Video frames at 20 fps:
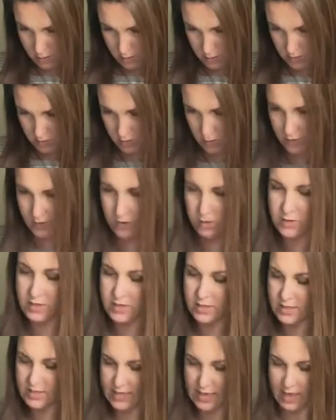So those
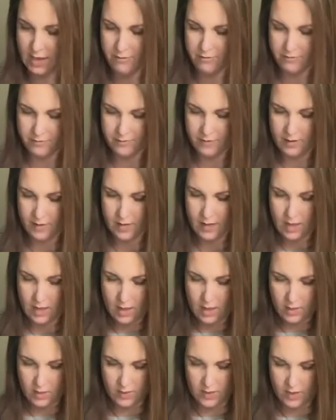are safe.
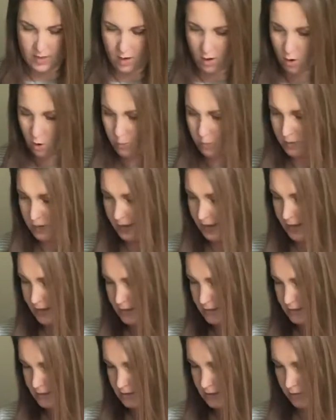The
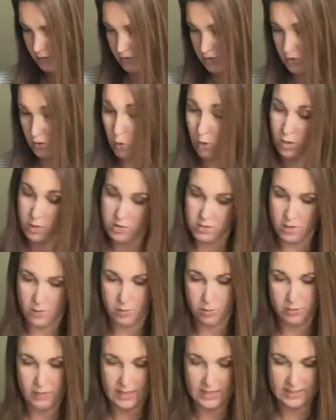openings of the doors are
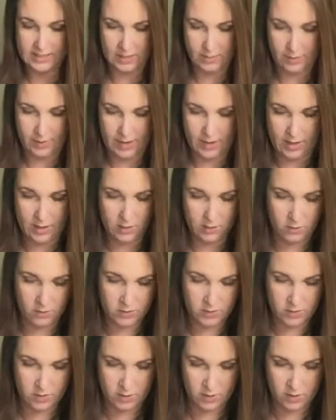plenty big.
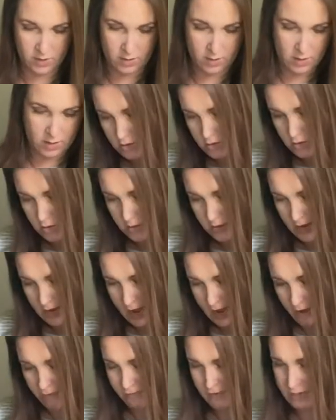Those are two and a
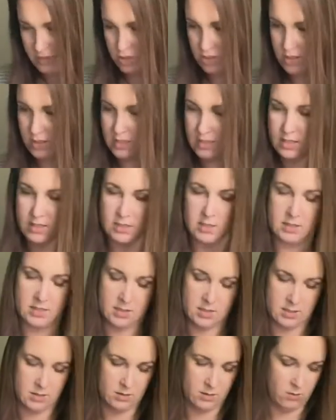half
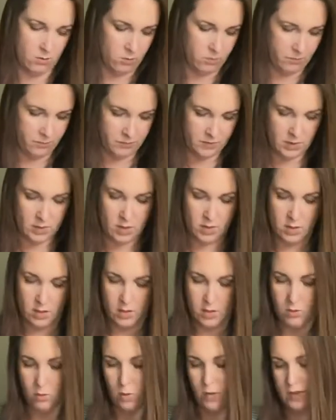inches
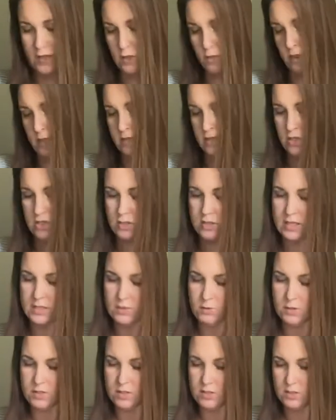well, this one's,
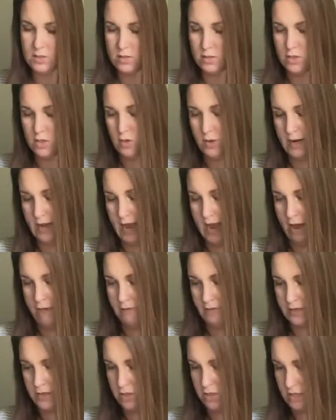this one's two and a
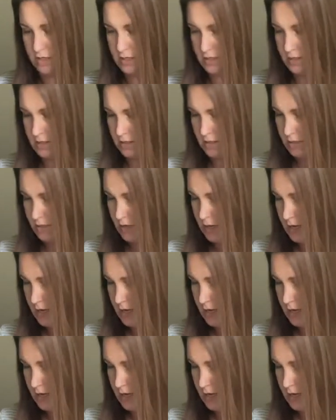half inches.